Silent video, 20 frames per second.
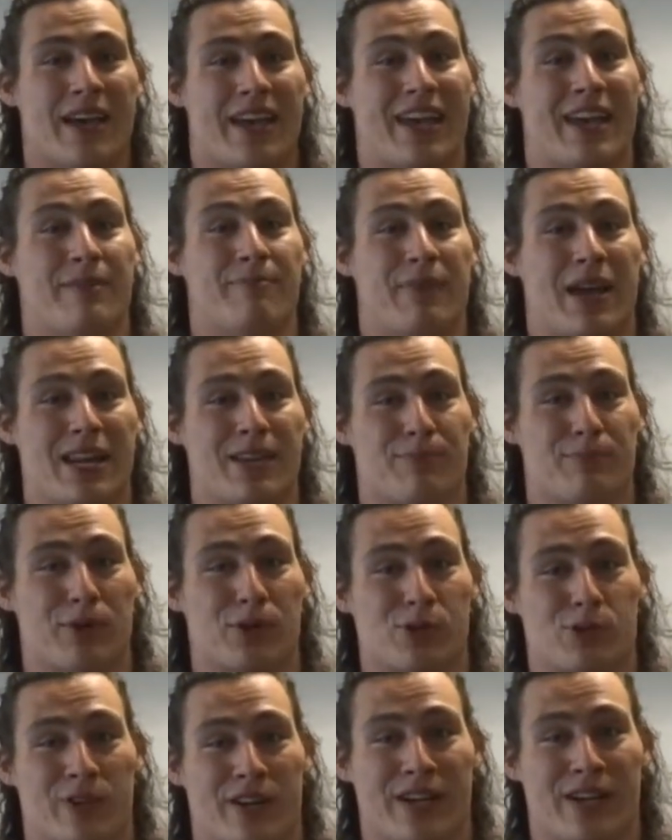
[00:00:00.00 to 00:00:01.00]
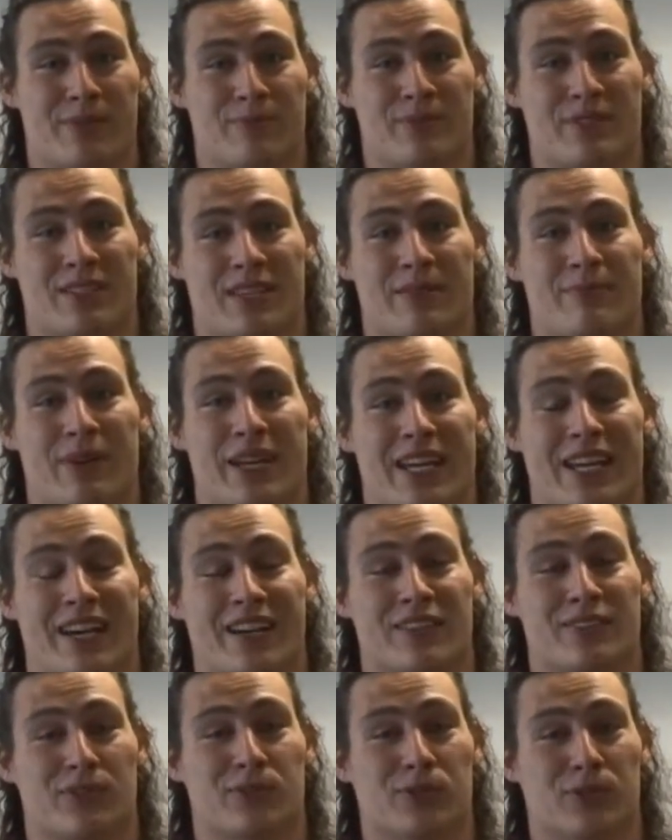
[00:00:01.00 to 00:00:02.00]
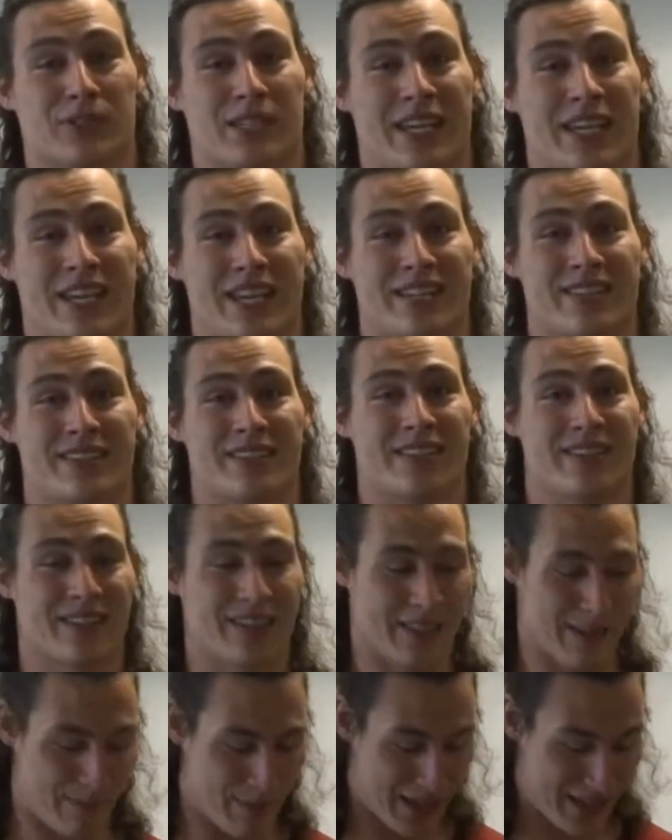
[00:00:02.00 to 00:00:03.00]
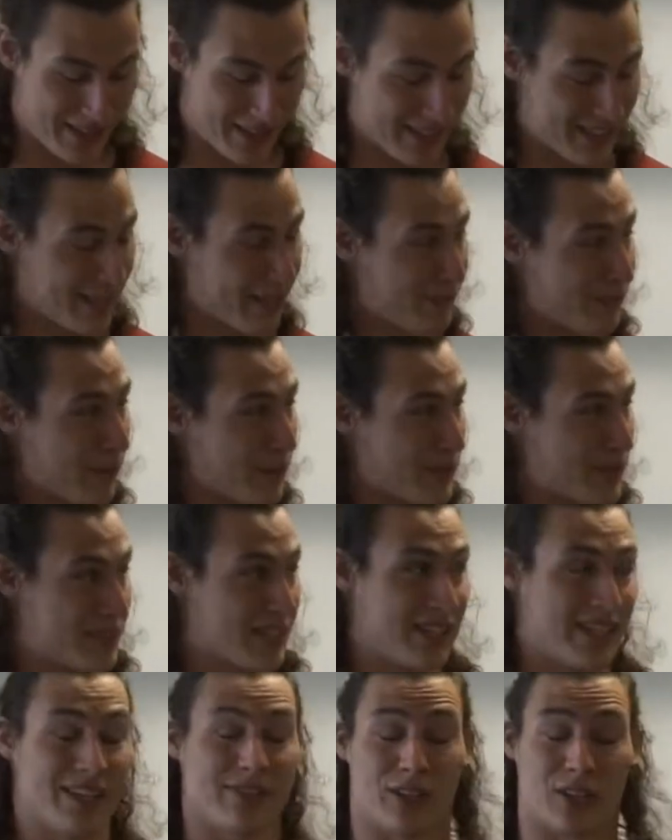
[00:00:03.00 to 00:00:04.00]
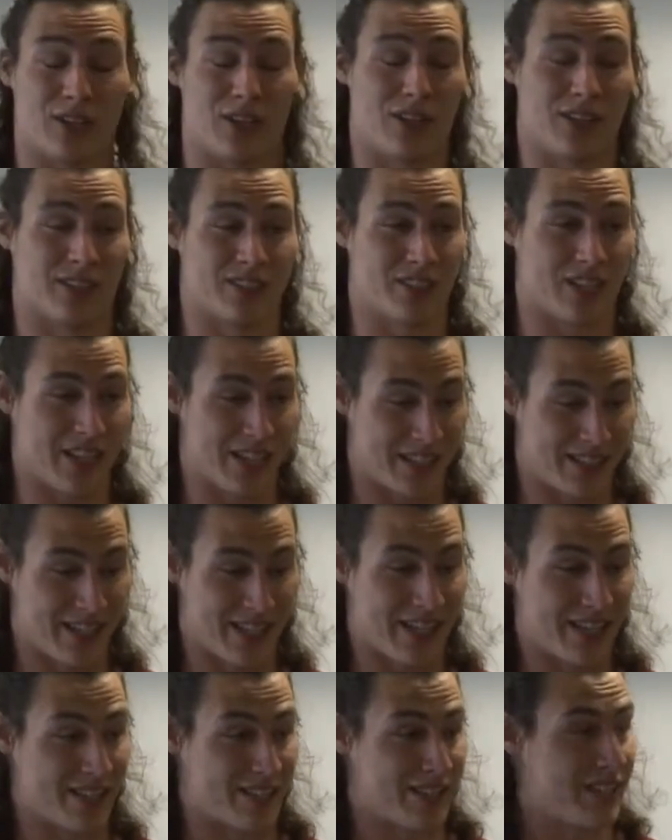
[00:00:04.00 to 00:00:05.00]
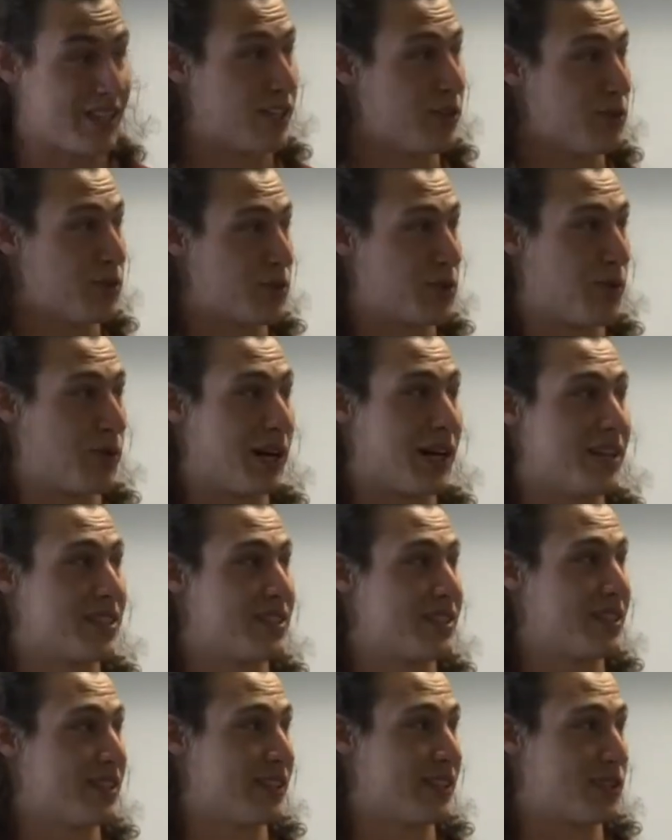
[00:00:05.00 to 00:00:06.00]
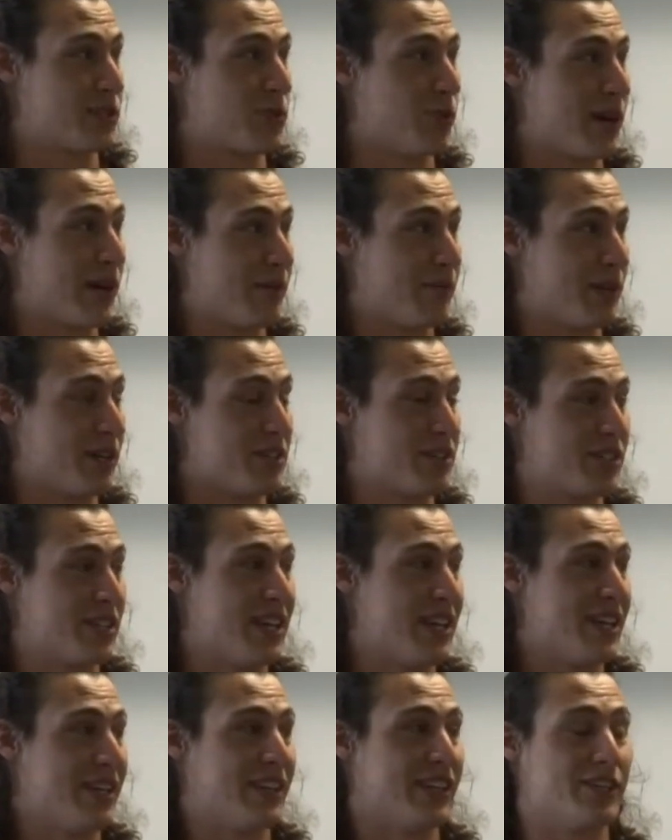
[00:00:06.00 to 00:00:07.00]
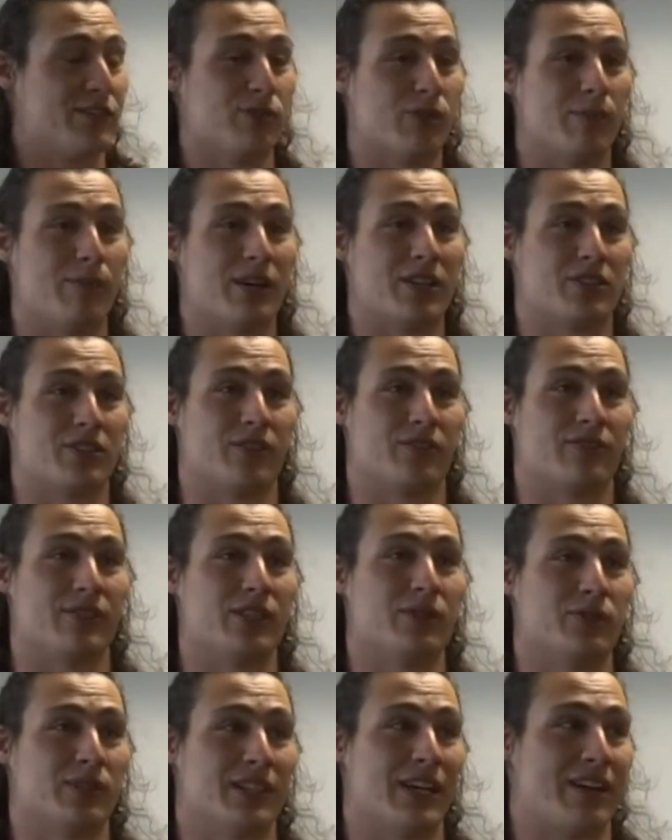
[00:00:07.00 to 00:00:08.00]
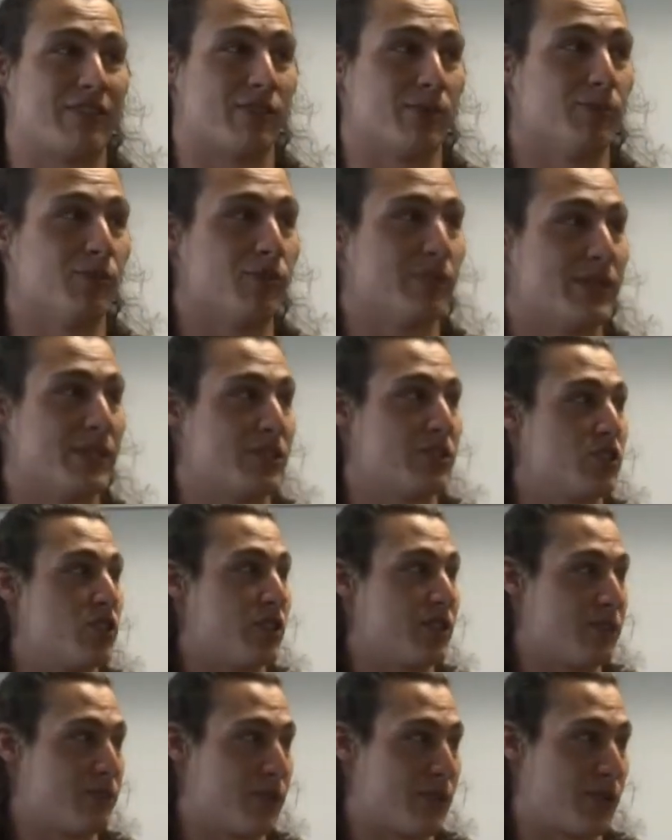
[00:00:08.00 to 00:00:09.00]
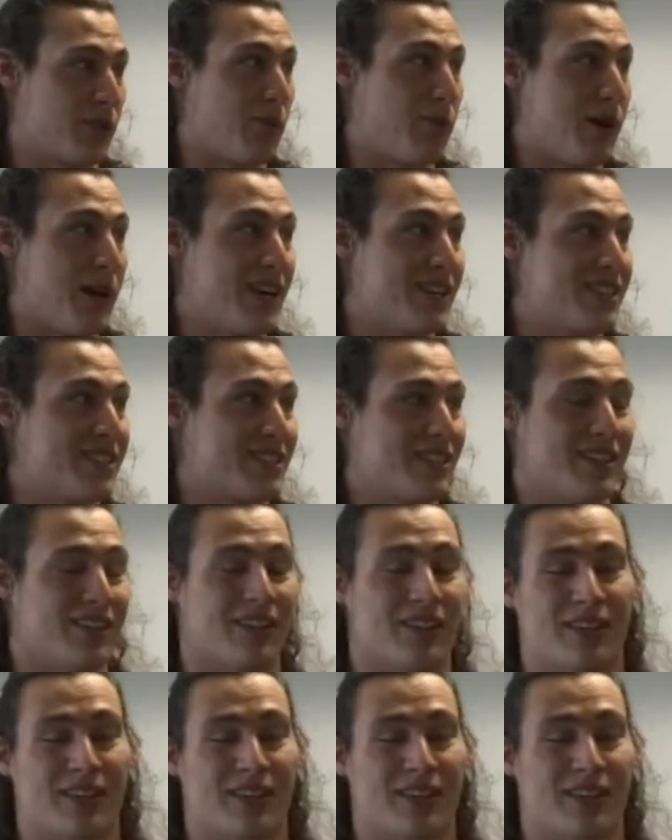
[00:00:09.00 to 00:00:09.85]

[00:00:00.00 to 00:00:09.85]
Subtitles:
In many programs, in many high school kids, the big thing they focus on, even college kids, is huge quads. They squat a bunch, they do a bunch of unilateral movements just for the quads.